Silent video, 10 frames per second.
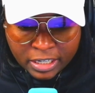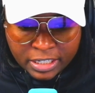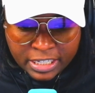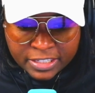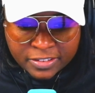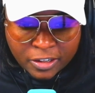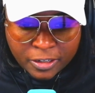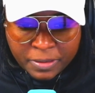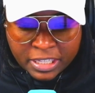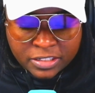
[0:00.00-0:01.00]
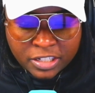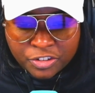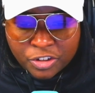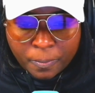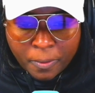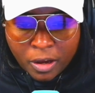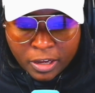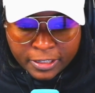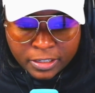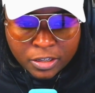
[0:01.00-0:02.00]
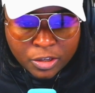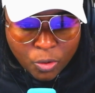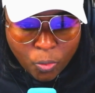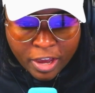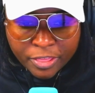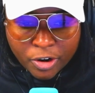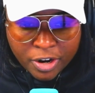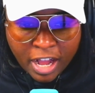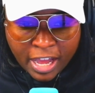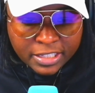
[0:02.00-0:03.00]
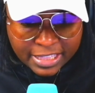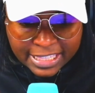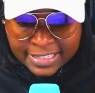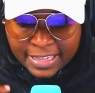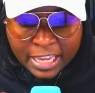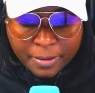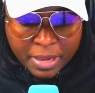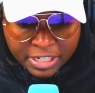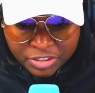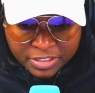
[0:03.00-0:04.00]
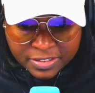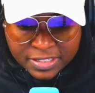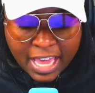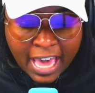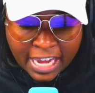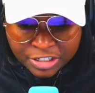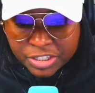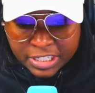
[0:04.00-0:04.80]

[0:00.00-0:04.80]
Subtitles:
is going to be contingent upon whether or not these animations actually get